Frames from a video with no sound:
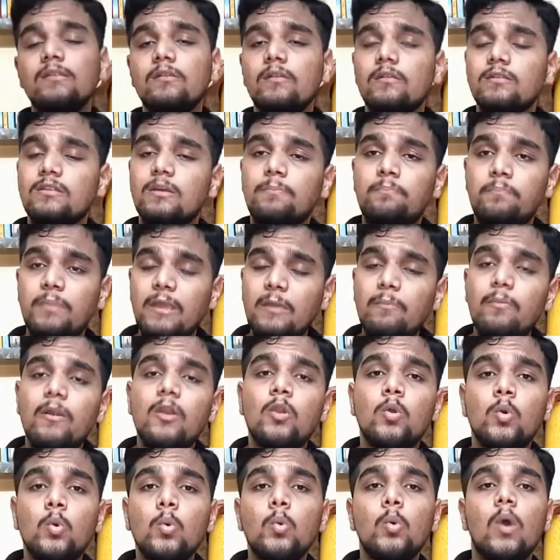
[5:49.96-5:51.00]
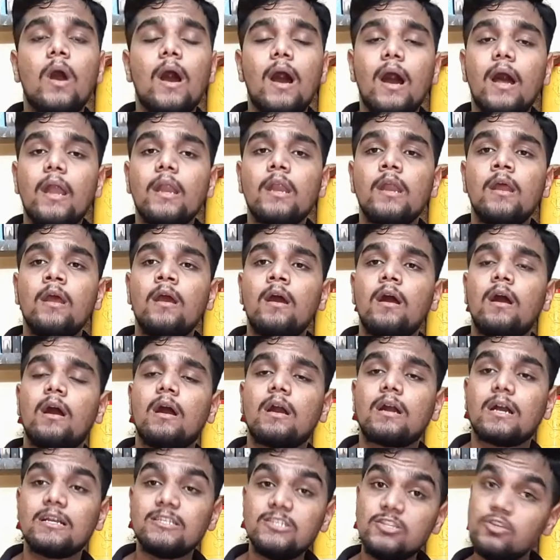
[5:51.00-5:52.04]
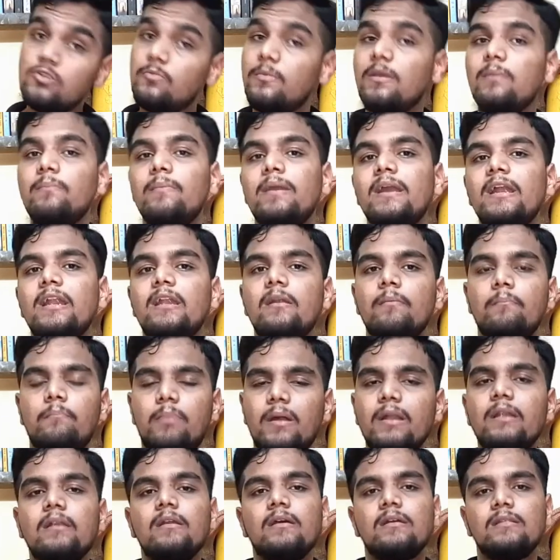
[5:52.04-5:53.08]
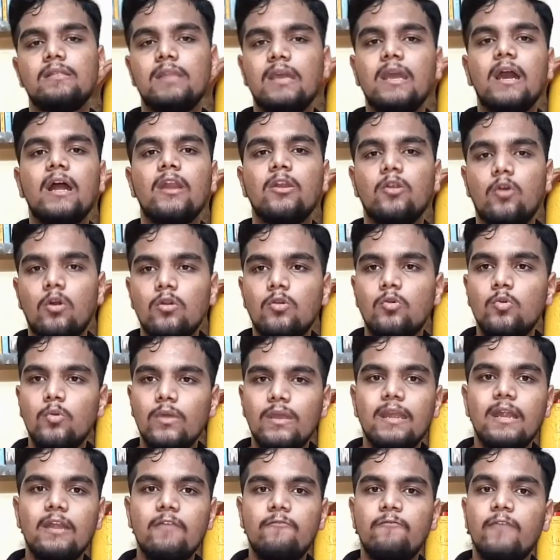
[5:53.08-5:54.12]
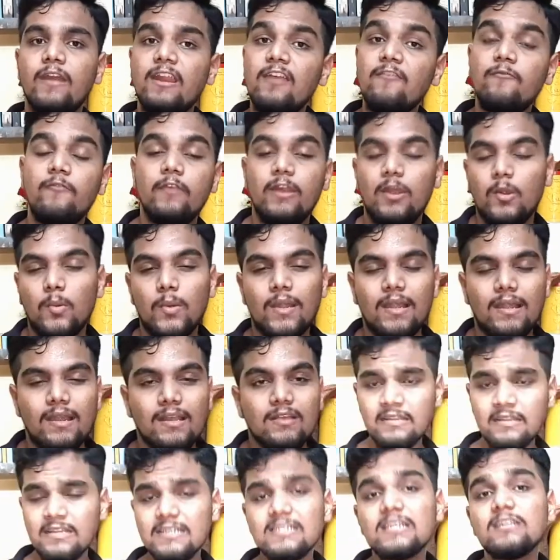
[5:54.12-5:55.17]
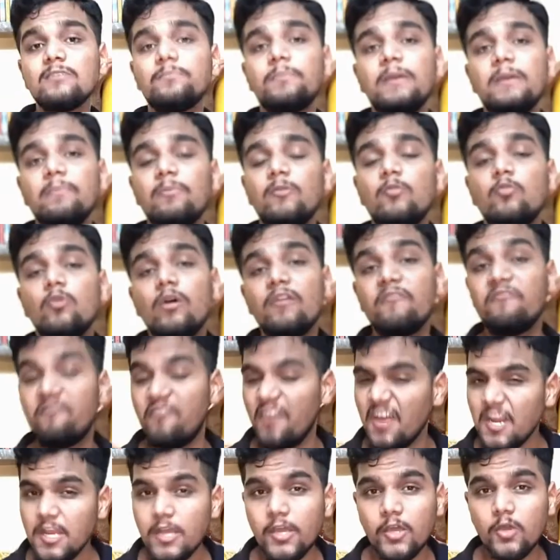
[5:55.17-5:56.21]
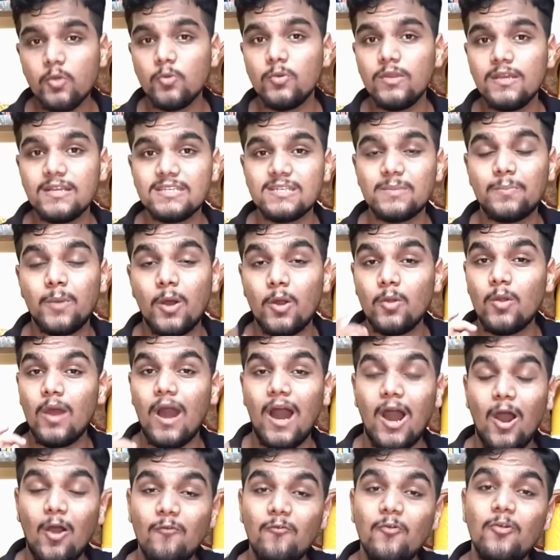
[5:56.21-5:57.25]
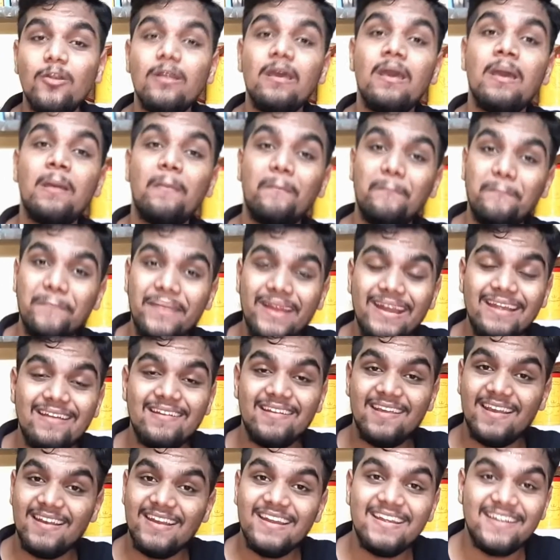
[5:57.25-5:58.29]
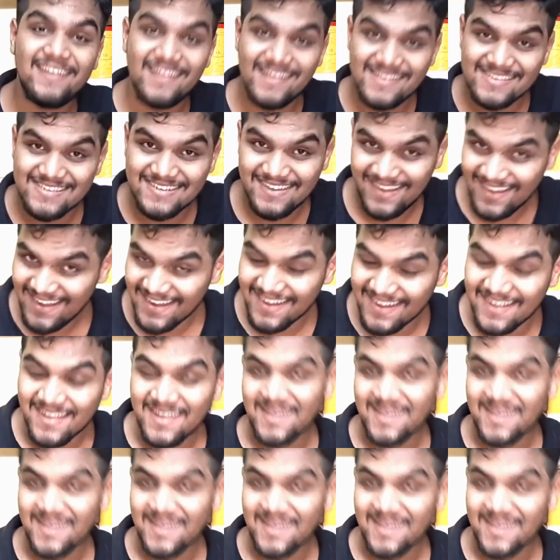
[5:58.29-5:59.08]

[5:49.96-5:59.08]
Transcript: the people who are consuming meat but they are not doing it very frequently. And these are the people who are very curious about how would meat really taste like.